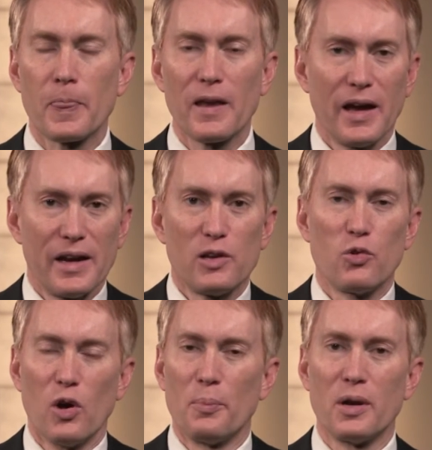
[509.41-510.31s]
I didn't
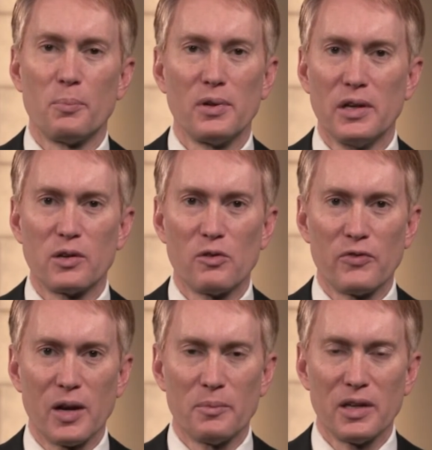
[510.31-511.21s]
grow up in a political
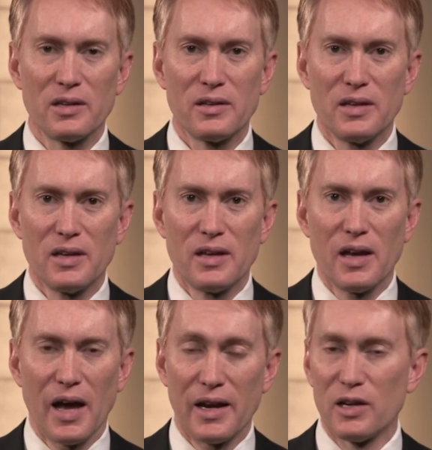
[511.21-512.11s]
family.
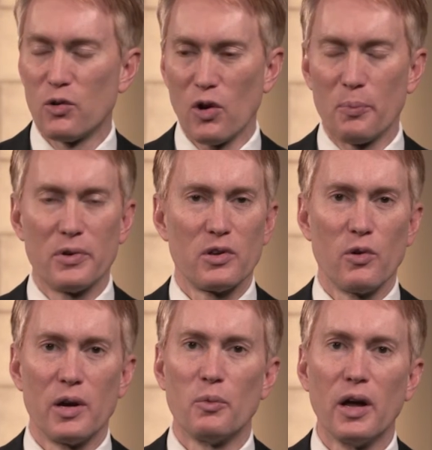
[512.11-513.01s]
I didn't grow up with
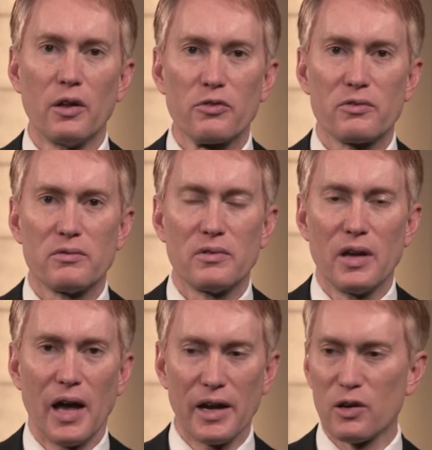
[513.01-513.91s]
great wealth.
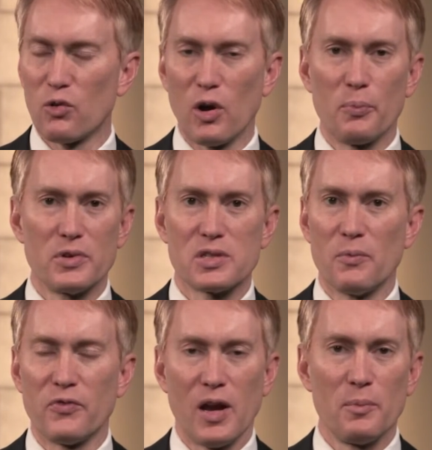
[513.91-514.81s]
I didn't grow up with
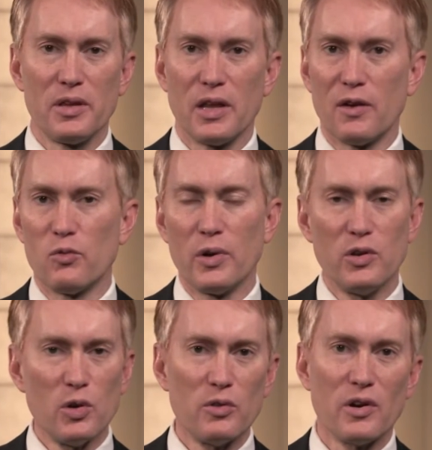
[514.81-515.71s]
some family that everyone
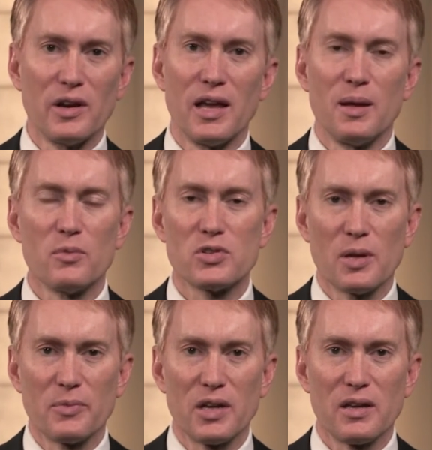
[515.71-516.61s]
knew their name or
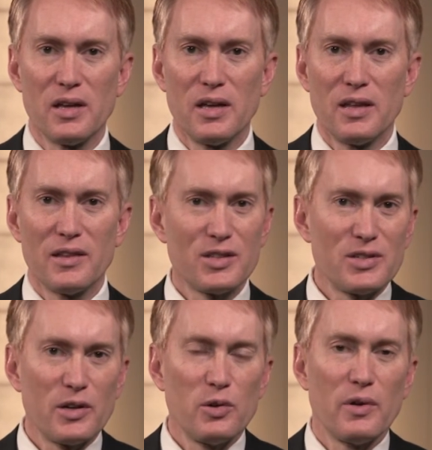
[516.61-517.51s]
something. That's
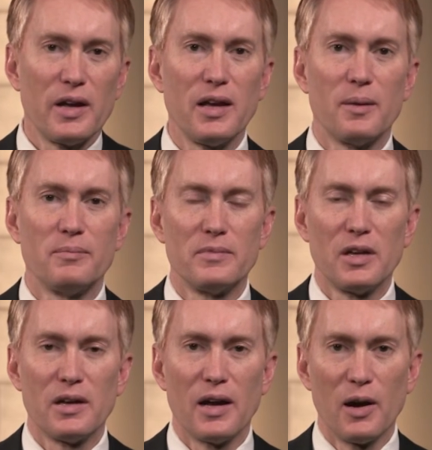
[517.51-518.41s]
not who I am.
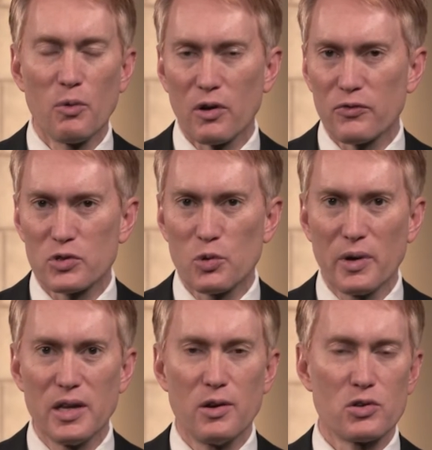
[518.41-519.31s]
I worked for
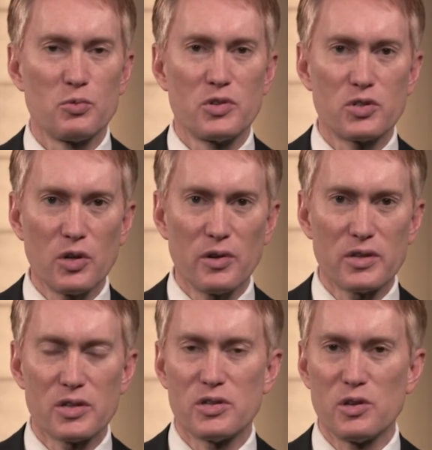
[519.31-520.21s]
20 years with
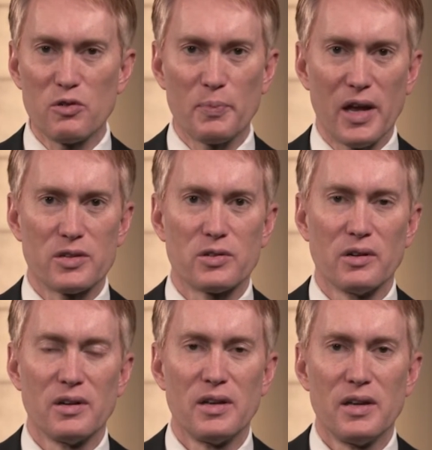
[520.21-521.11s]
students as a youth pastor.
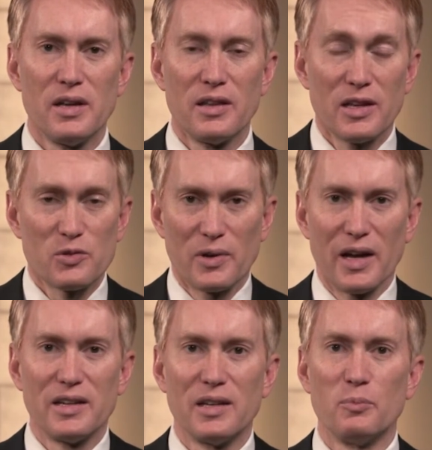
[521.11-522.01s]
That's what
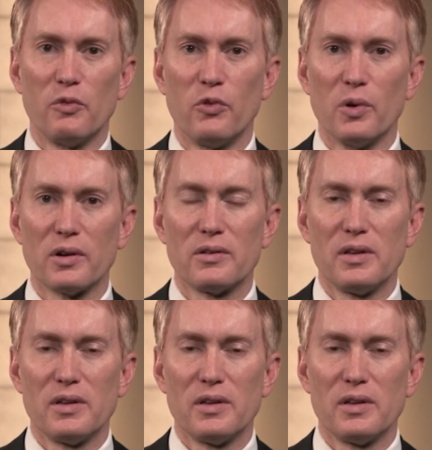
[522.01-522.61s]
I did before.